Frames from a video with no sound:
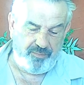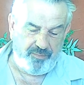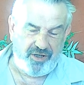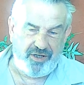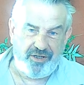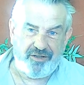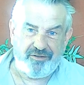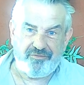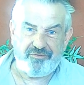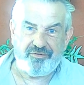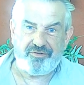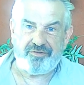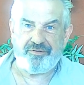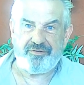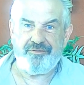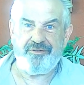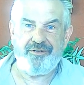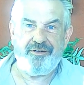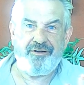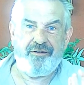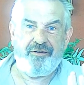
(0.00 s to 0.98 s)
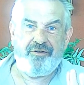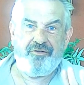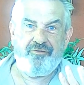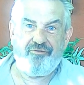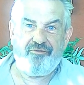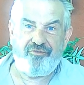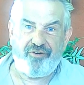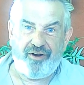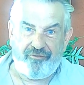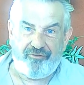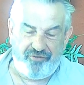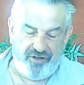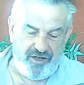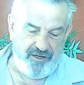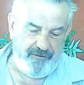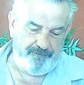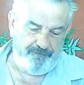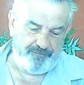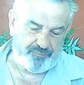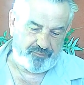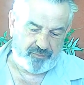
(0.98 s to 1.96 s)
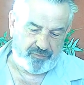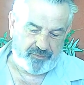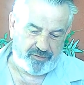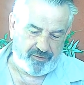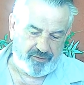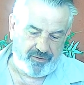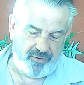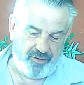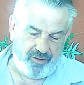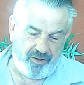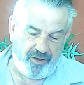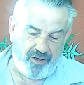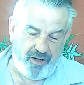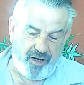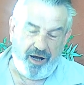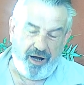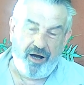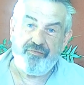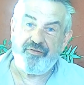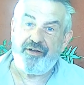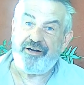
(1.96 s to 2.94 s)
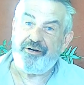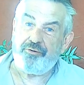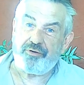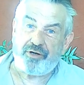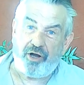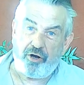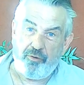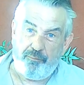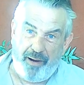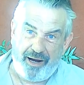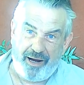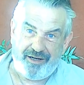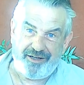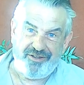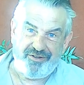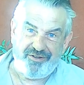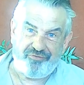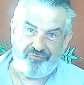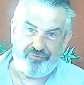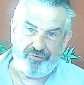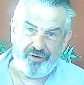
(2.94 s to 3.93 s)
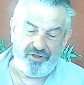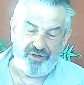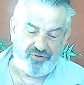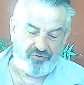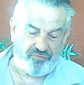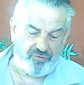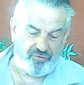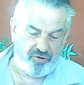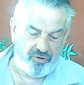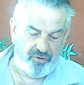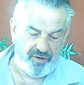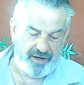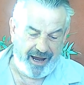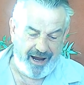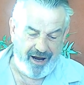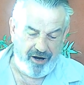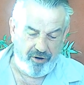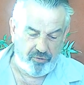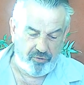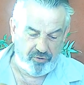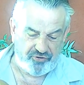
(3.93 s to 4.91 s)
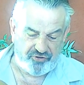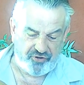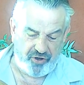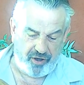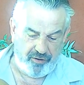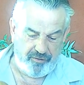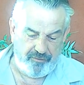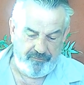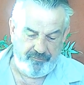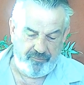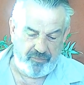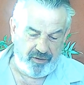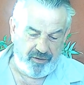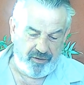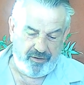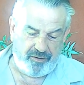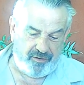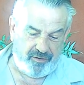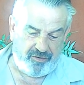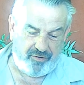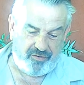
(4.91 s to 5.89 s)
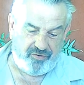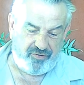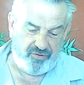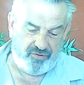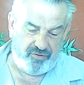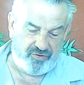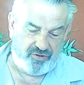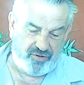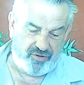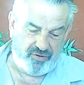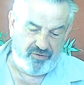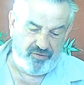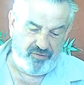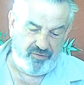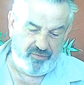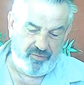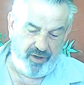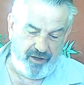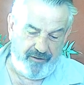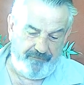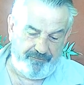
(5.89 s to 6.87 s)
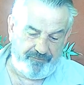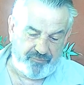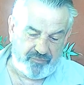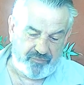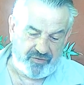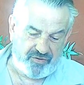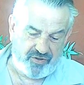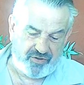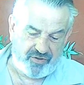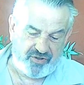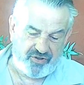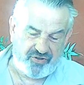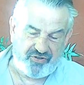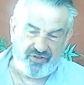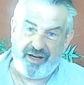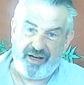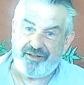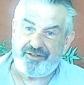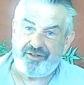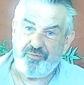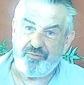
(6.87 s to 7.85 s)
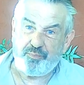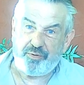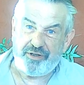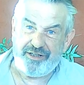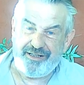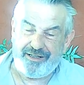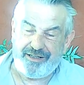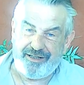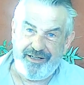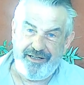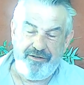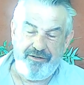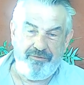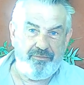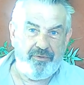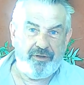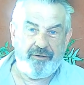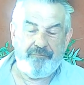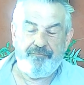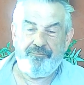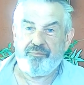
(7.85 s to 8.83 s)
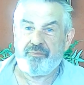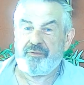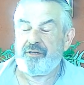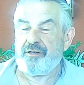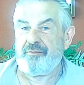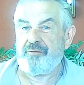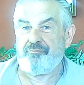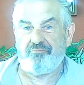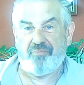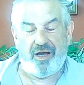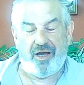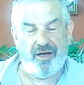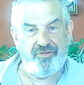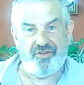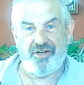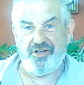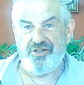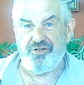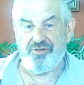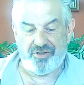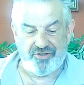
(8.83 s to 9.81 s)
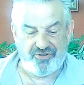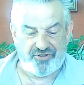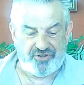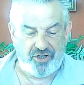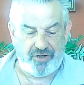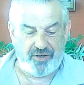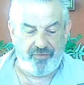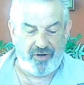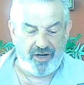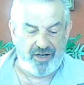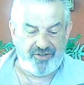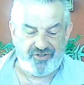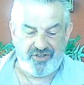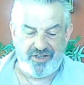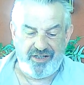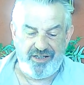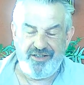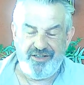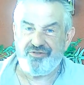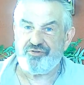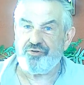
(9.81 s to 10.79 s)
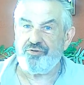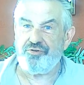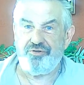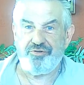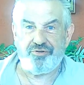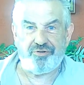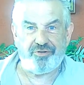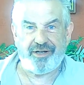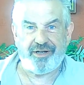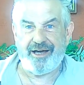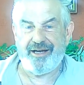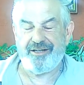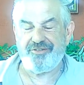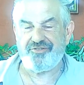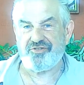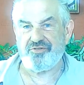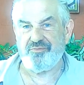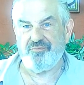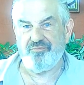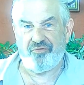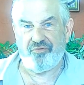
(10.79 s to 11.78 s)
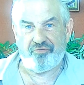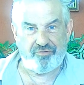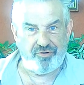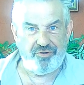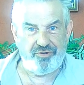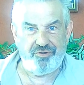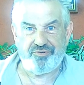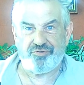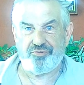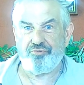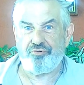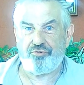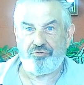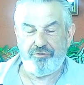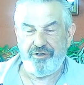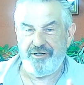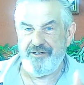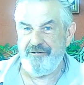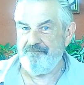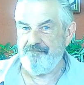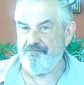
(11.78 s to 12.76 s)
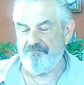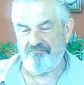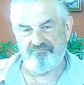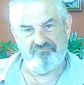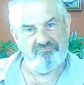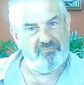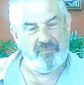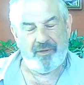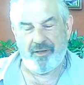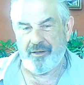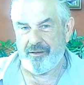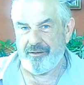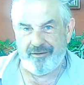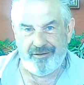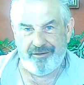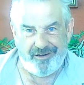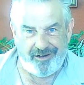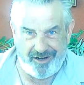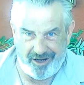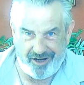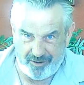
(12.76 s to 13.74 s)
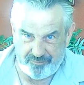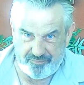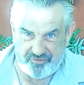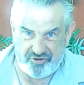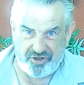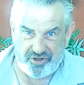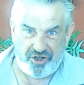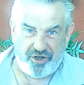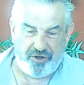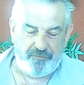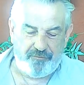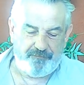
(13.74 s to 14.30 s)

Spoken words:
and fluffy, and then it'll go back in the fridge for an hour or so to set completely, and then you can serve it as it is, or you could add some fruit or cream, up to you.